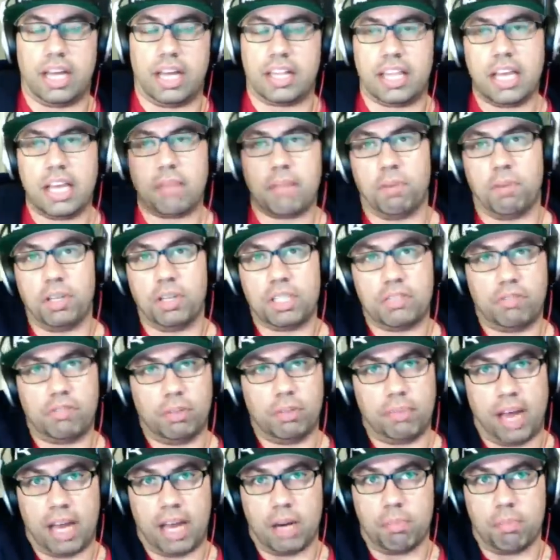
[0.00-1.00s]
most of them out
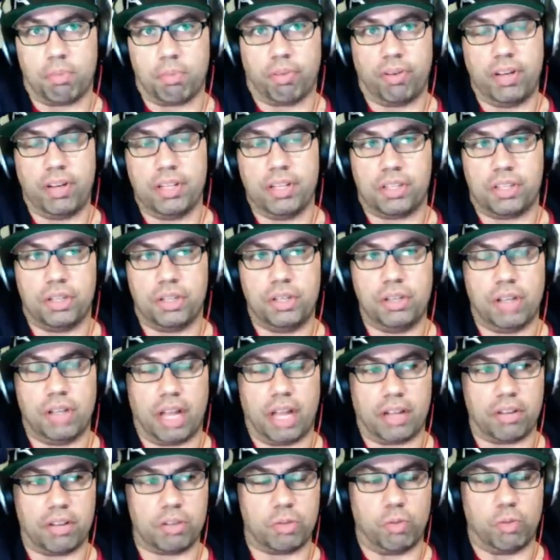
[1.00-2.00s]
of print too. Like, there's
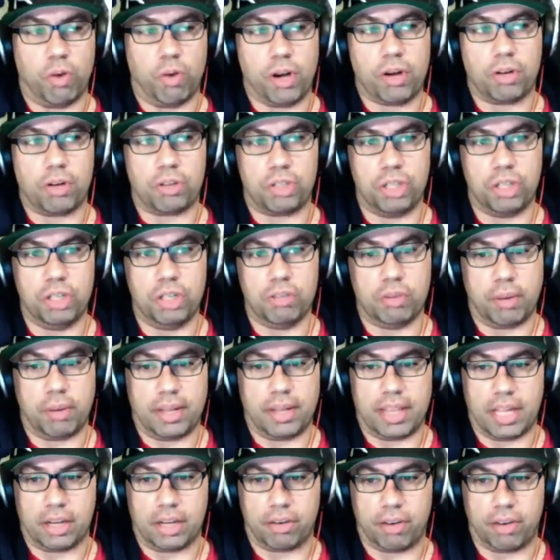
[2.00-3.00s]
one or two of them I think
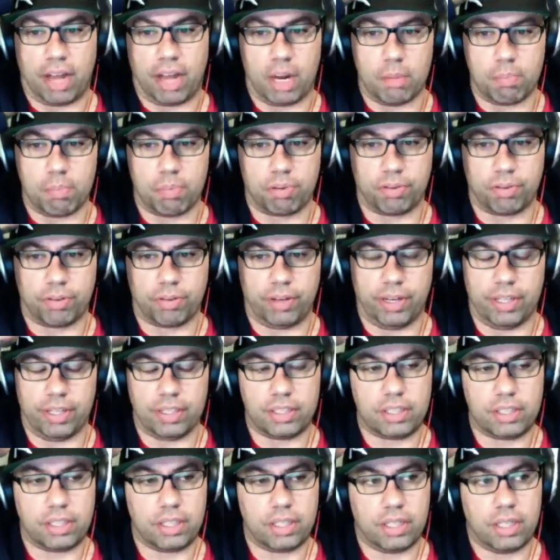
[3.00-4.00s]
are out of print,
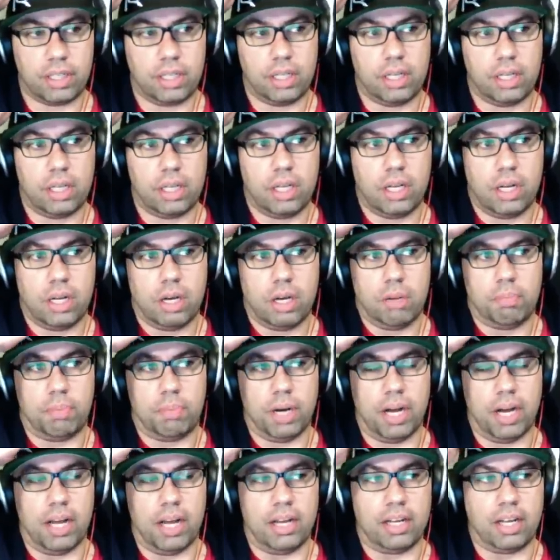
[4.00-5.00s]
but
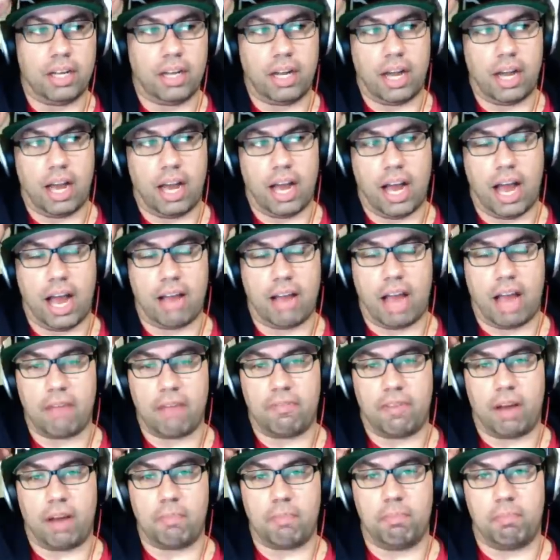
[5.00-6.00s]
I,
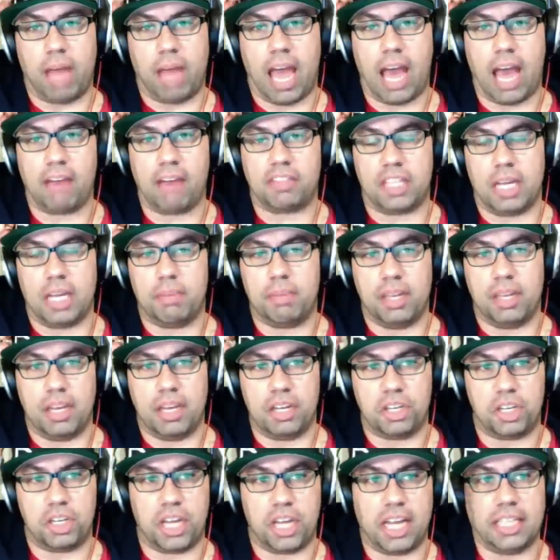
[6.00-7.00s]
am half tempted to
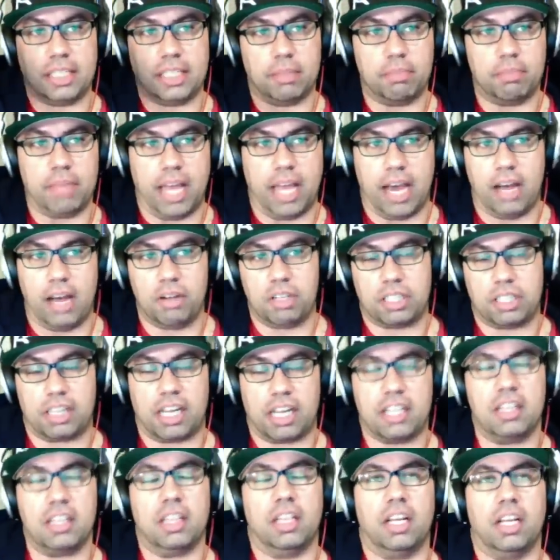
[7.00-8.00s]
chase them down because I
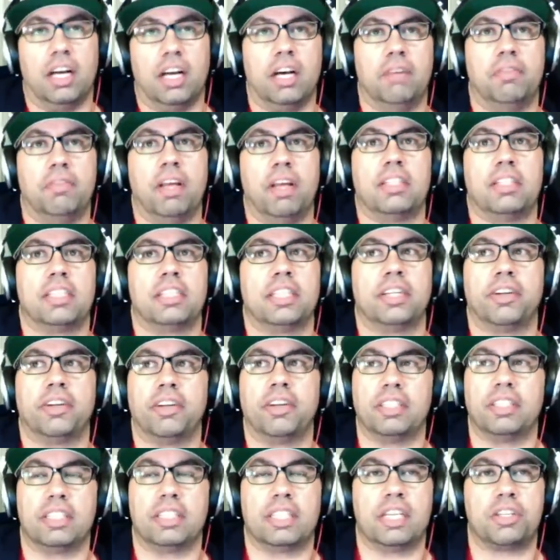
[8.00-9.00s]
love that series. It's
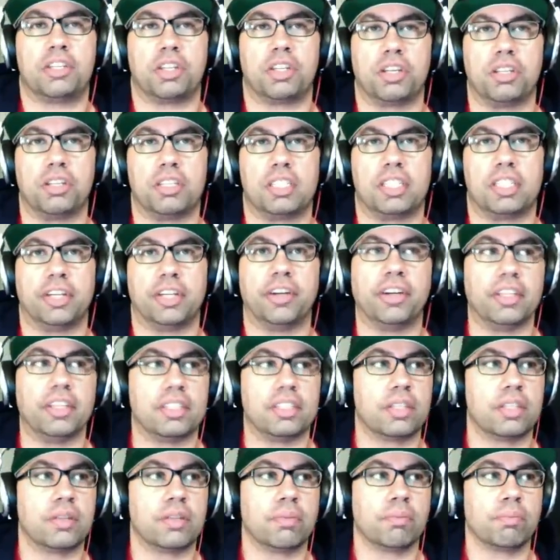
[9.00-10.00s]
such a good series,
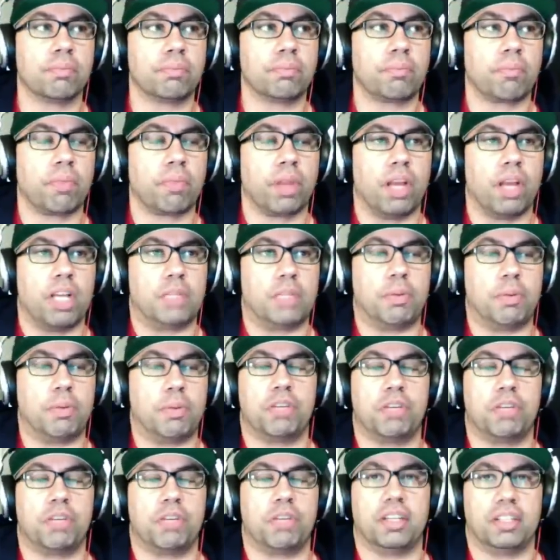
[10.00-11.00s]
especially with
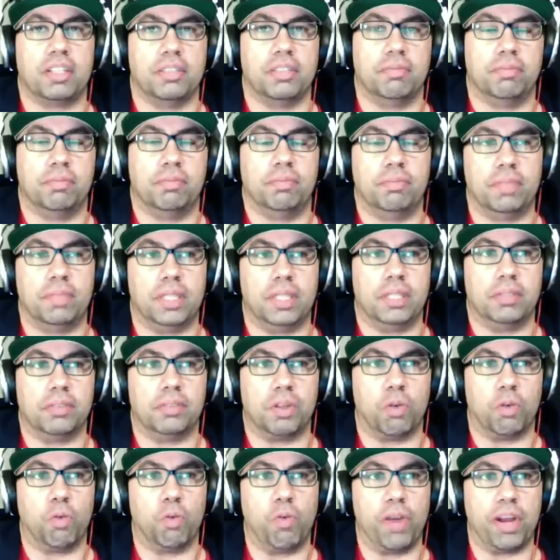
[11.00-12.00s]
all the you know the
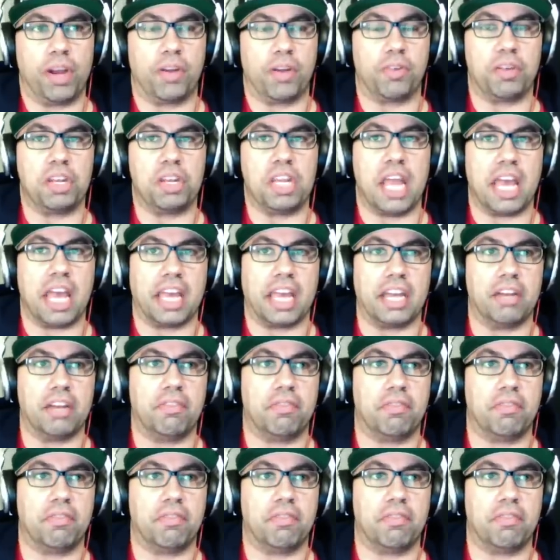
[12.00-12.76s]
weird negative